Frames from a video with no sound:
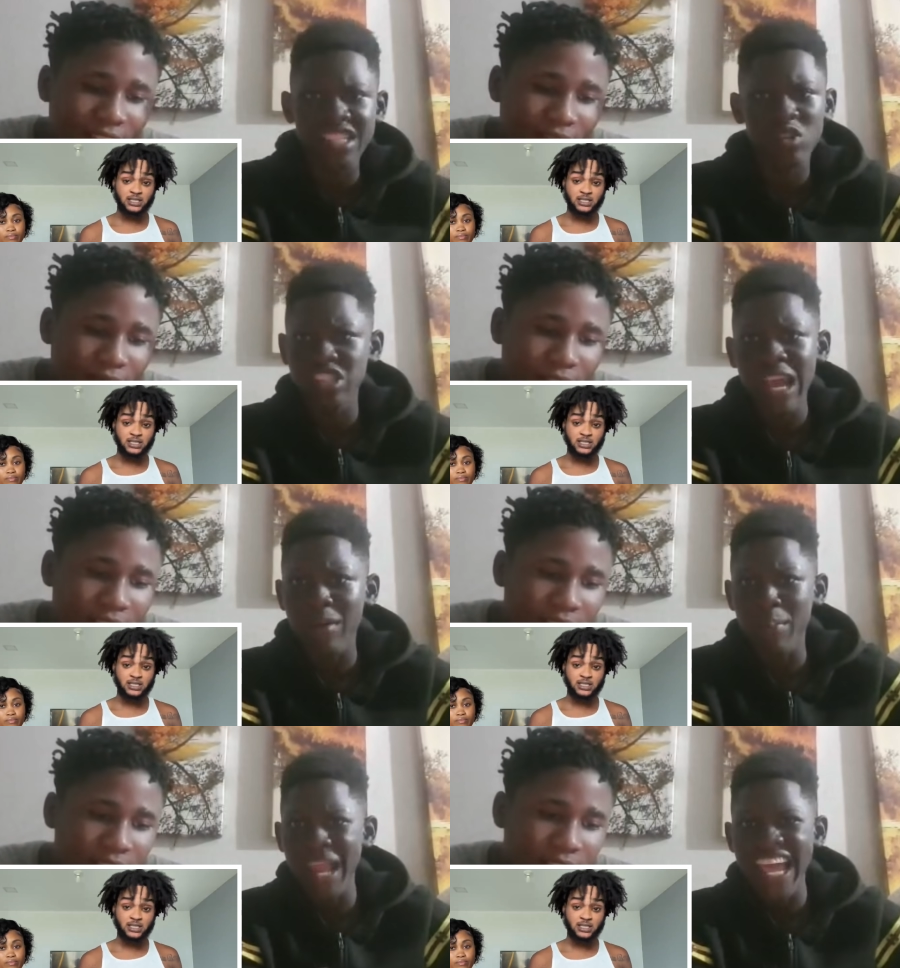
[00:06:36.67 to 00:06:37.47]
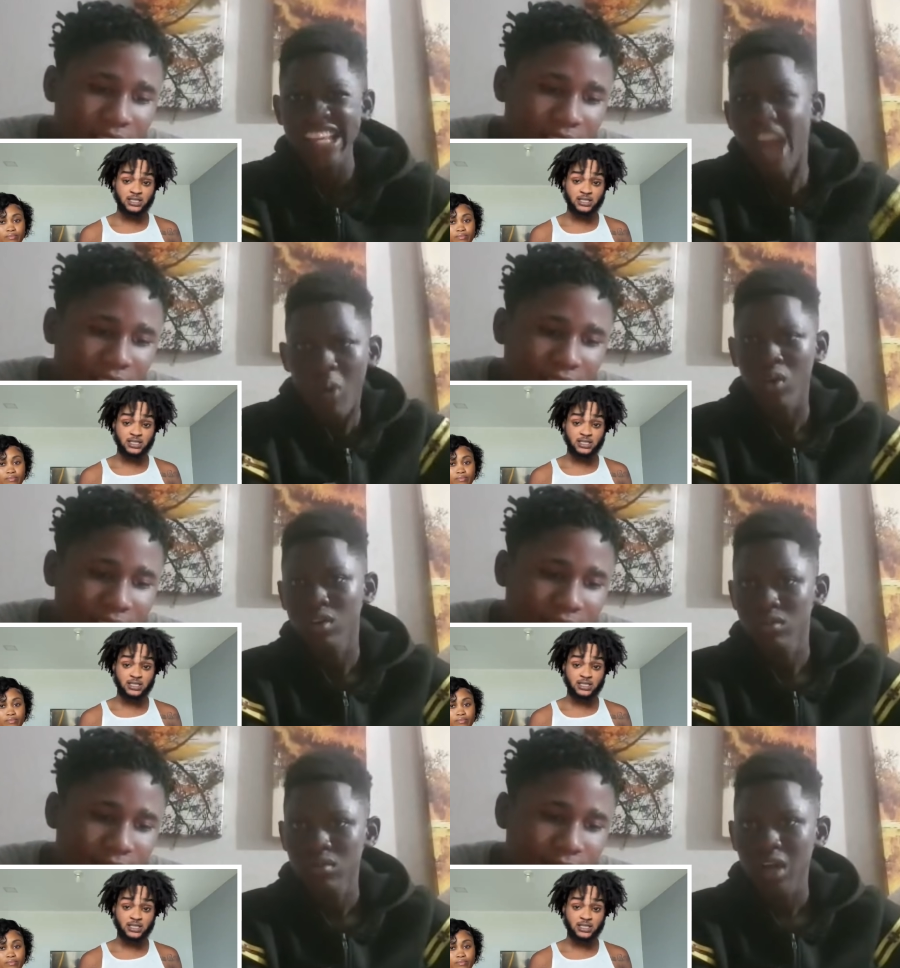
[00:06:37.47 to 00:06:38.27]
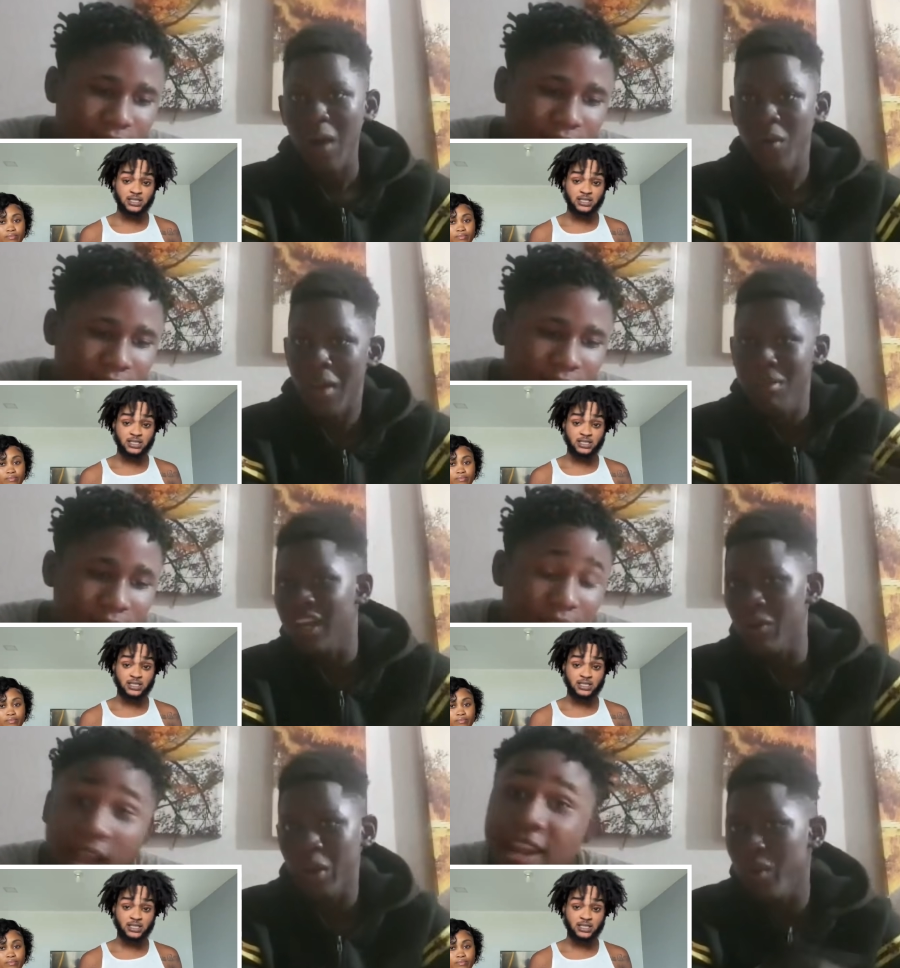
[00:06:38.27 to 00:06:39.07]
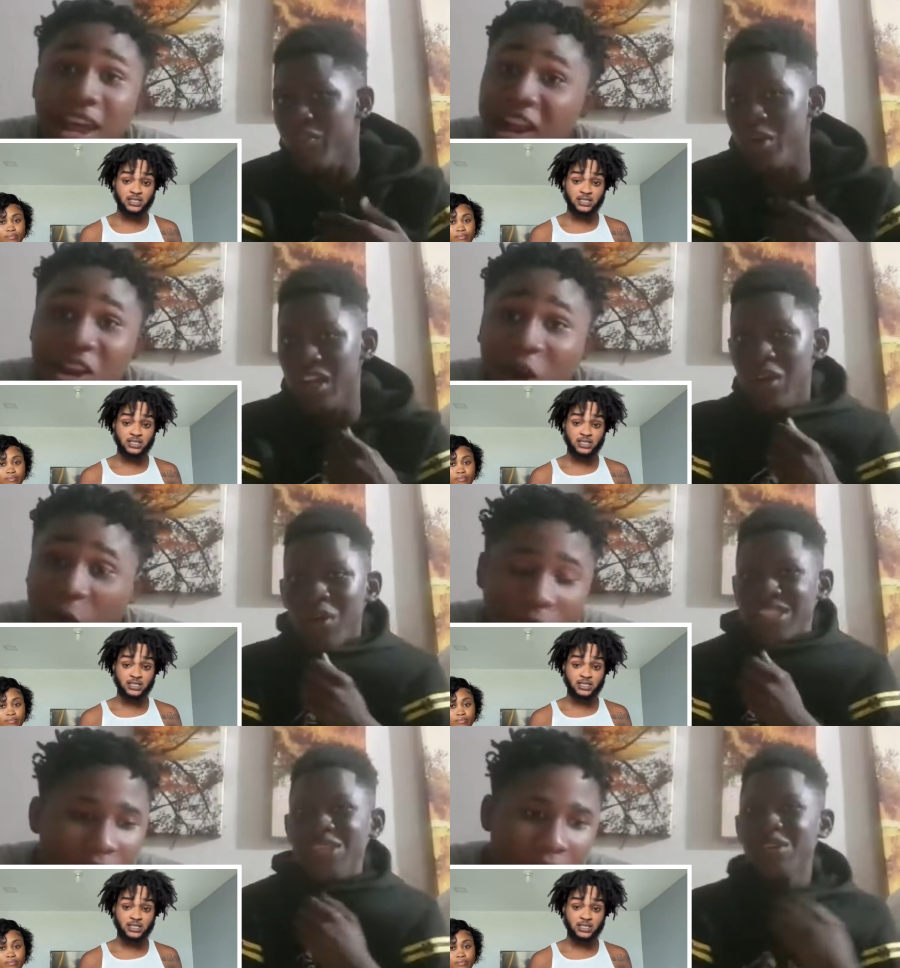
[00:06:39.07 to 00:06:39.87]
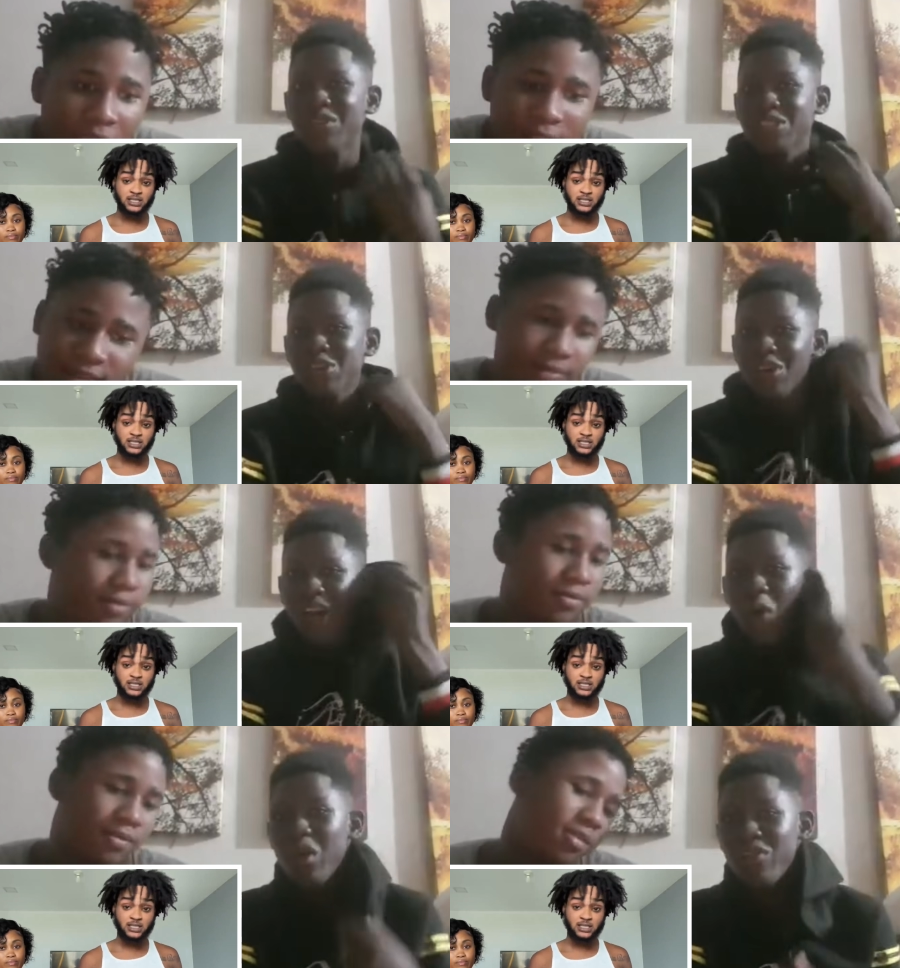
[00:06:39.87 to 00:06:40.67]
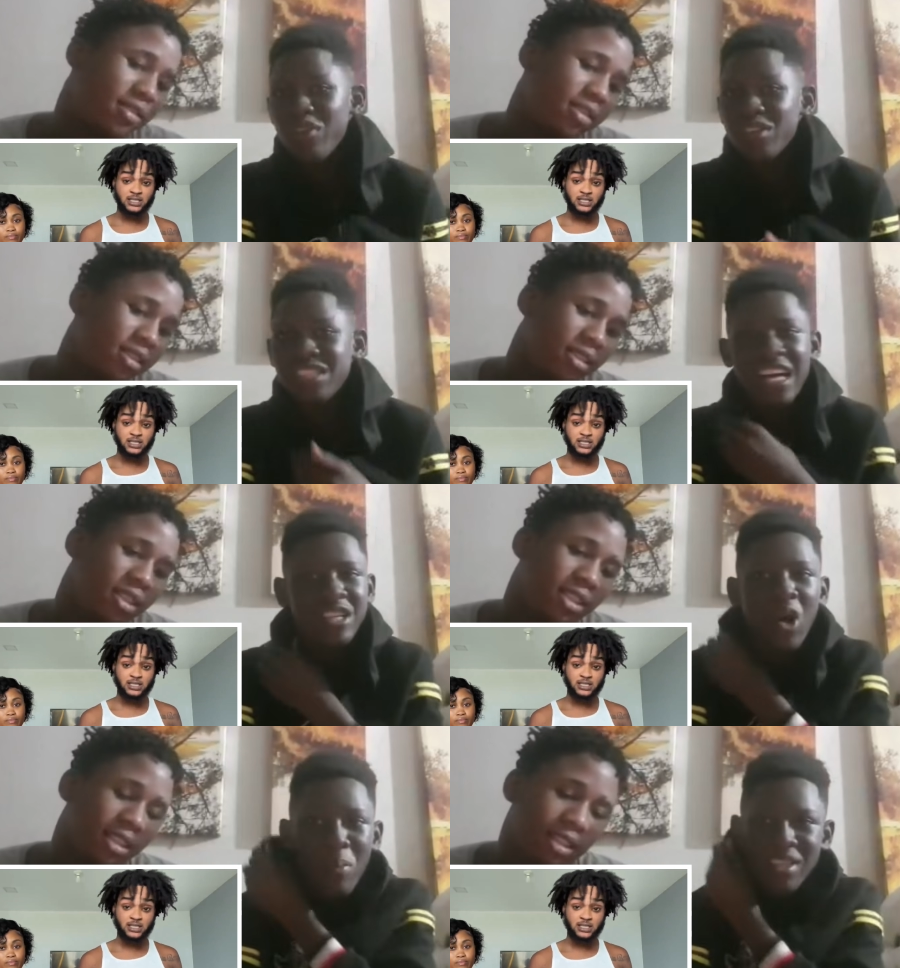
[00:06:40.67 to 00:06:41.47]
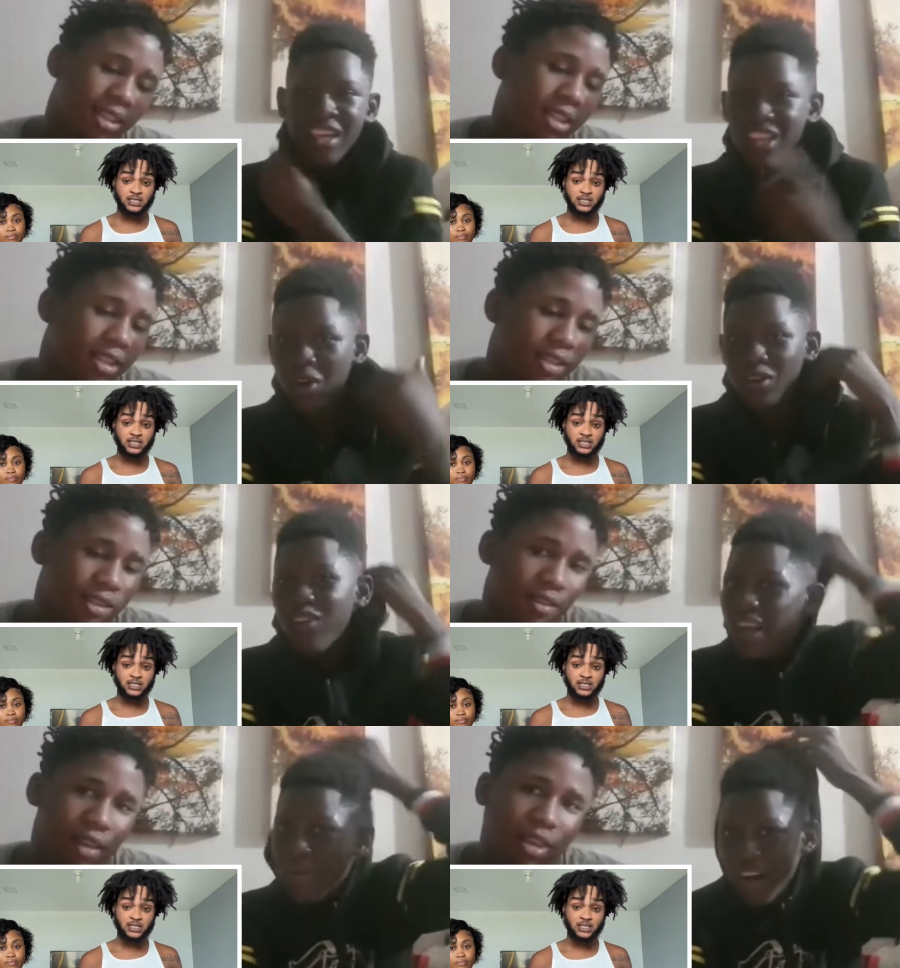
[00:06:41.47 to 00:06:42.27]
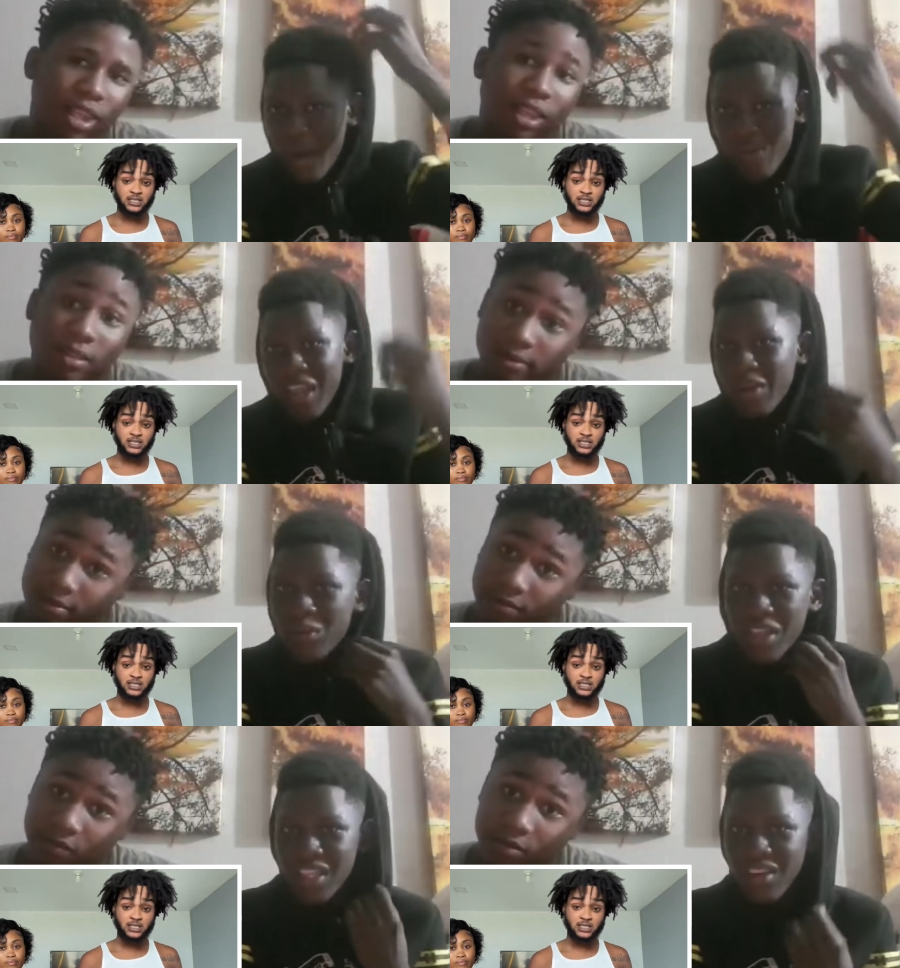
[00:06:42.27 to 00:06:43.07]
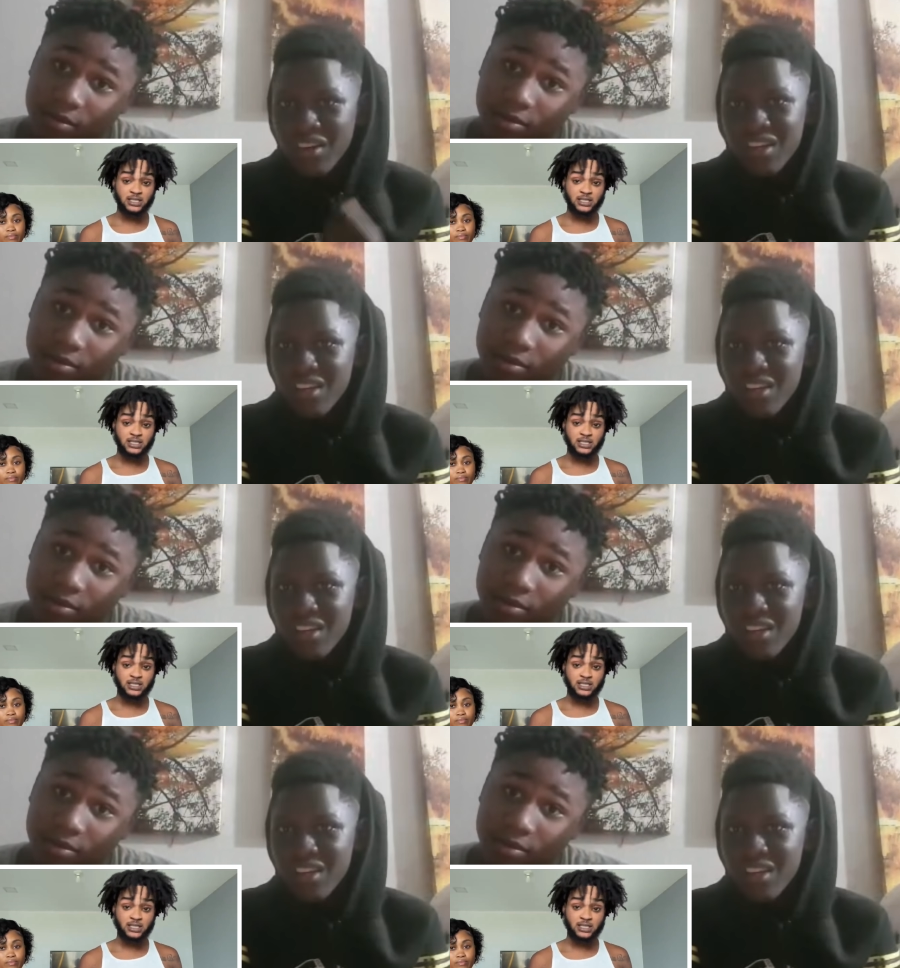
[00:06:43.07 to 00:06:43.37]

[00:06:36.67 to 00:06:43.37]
Speaker 1: on try reply now. Because we are big, I want to refer. that no go on. You know, I really first start the couple thing, you and follow back, and we and do it, you know.